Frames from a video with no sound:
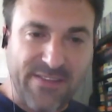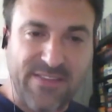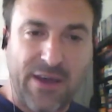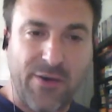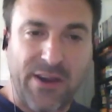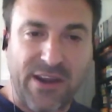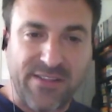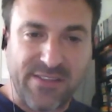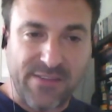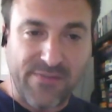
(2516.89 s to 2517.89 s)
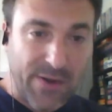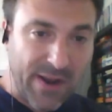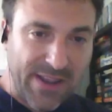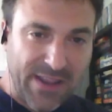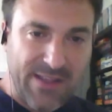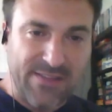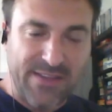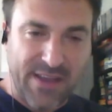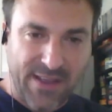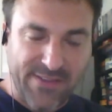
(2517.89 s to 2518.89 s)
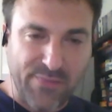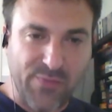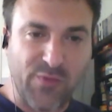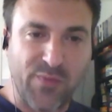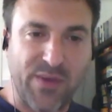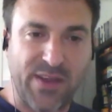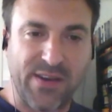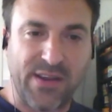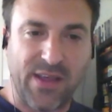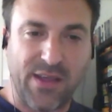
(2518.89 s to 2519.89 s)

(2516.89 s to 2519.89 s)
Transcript: is now an anti-fracking, anti-gas movement.